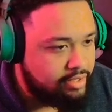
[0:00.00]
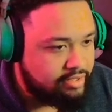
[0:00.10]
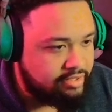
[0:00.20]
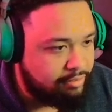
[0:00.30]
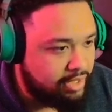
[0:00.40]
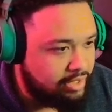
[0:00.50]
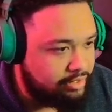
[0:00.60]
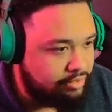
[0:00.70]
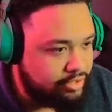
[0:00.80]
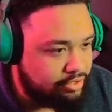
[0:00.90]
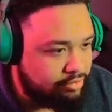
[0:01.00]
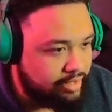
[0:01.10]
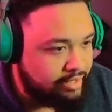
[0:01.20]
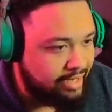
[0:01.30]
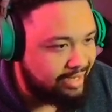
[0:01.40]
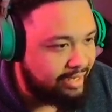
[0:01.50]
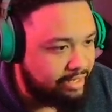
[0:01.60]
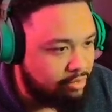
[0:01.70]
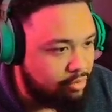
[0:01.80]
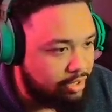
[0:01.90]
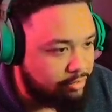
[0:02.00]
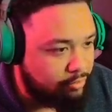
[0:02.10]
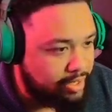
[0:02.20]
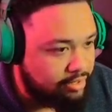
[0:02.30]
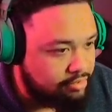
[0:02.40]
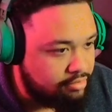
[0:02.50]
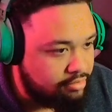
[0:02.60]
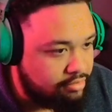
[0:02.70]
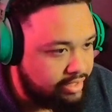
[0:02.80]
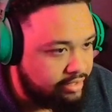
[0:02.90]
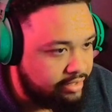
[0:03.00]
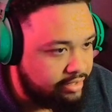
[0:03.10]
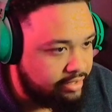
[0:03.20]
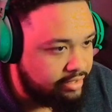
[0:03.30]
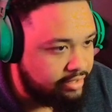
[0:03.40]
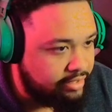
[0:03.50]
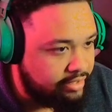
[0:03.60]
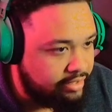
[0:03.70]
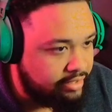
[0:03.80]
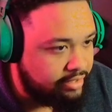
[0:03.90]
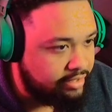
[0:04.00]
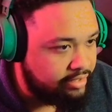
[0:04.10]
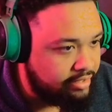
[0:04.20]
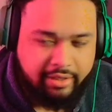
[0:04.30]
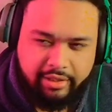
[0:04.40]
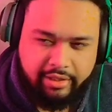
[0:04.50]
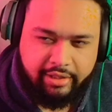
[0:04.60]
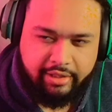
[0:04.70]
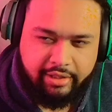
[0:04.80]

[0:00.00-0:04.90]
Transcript: Some Call of Duties, you kind of got to go out of your way to do so. And you kind of have two on here as well.